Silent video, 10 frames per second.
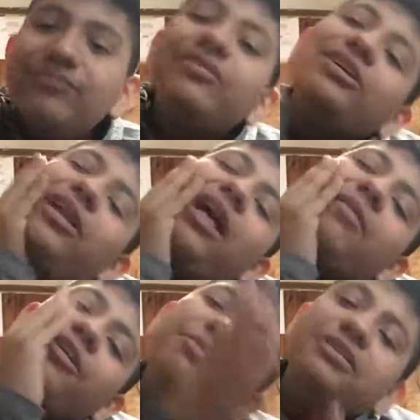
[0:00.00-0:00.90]
Well, I'm
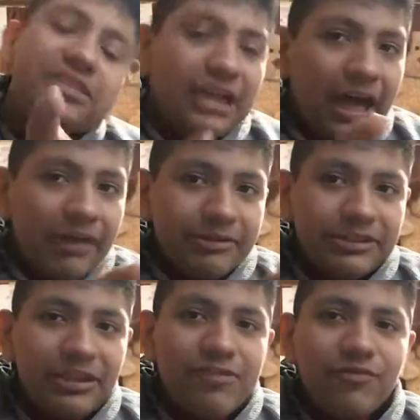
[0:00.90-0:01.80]
gonna be sad
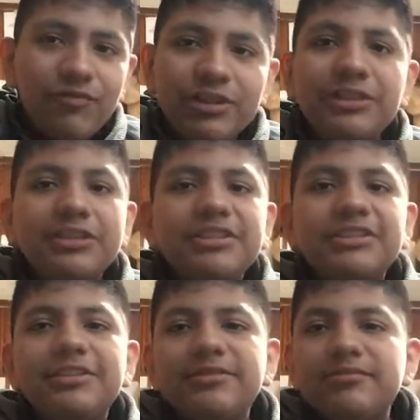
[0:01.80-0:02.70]
myself
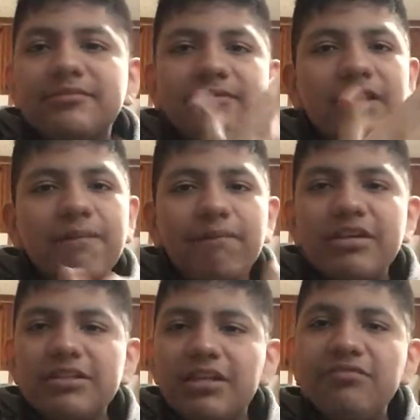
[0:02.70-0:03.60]
because
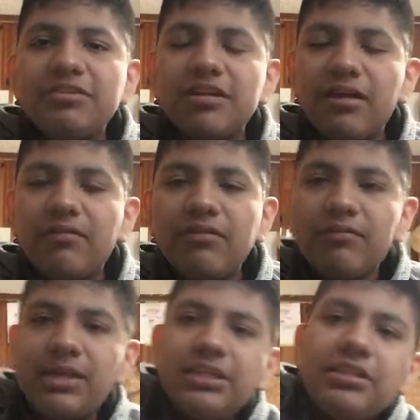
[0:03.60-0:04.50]
myself is kind of
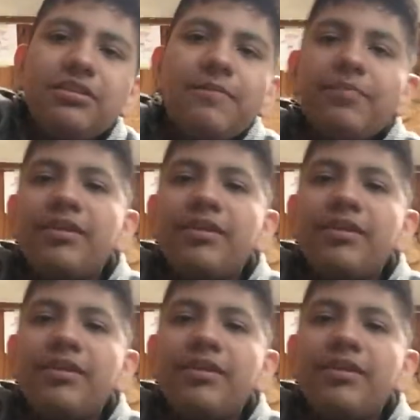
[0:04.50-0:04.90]
amazing.